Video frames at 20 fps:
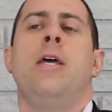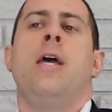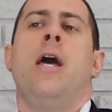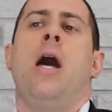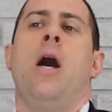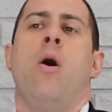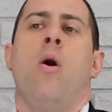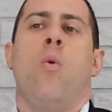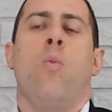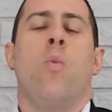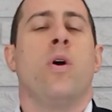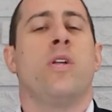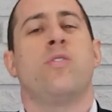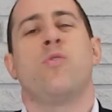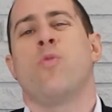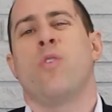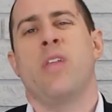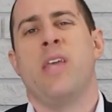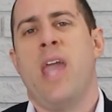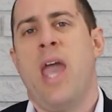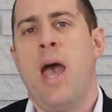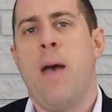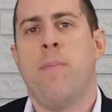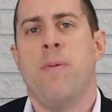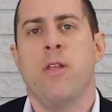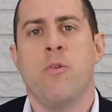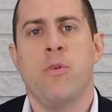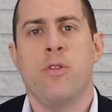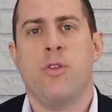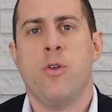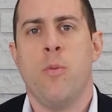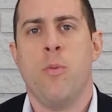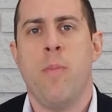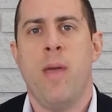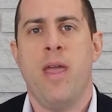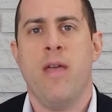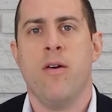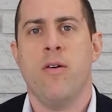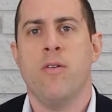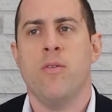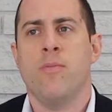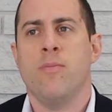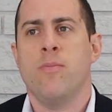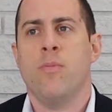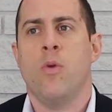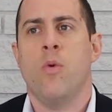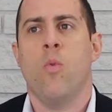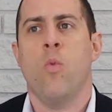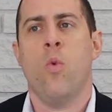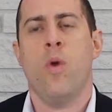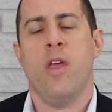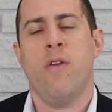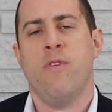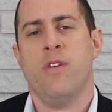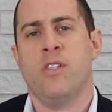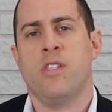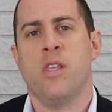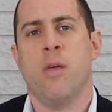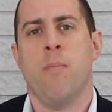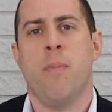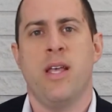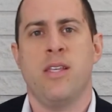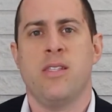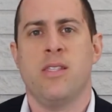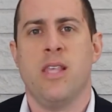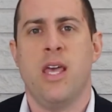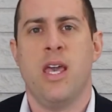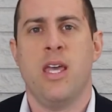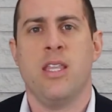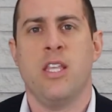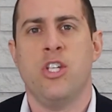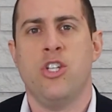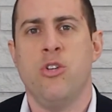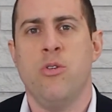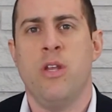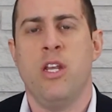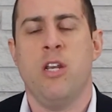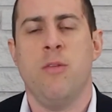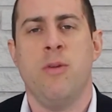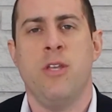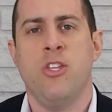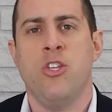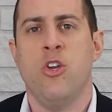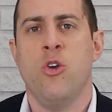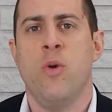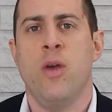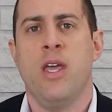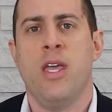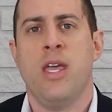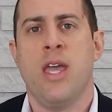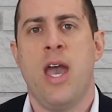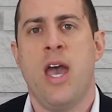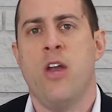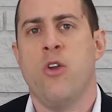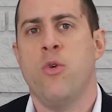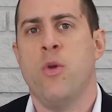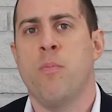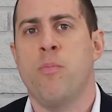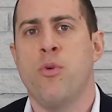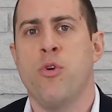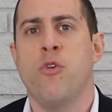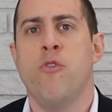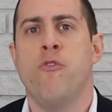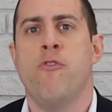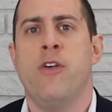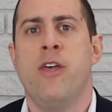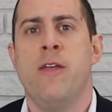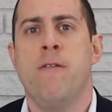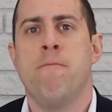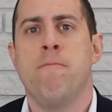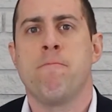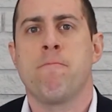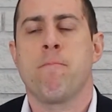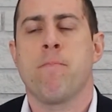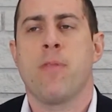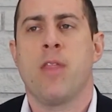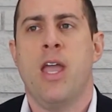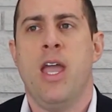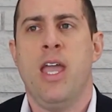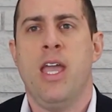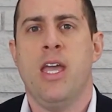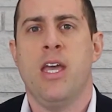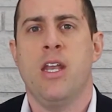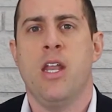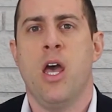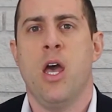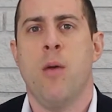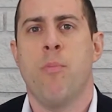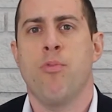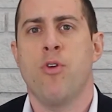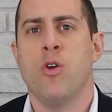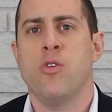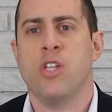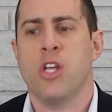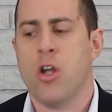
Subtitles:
what's really happening with your mail, if it's the best thing that you need to be doing, how to improve it, and pros